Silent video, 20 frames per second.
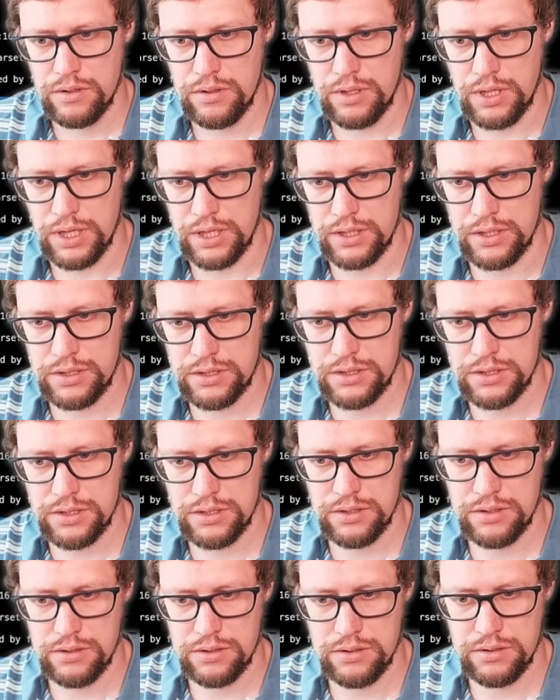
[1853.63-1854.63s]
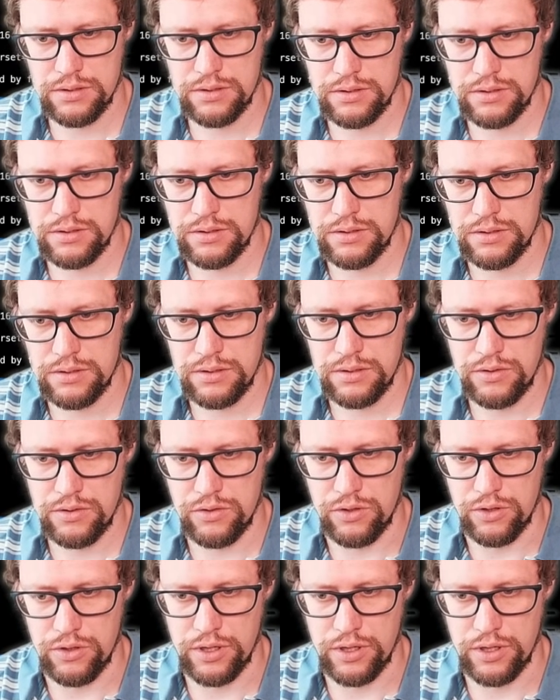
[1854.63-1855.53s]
Like this. Go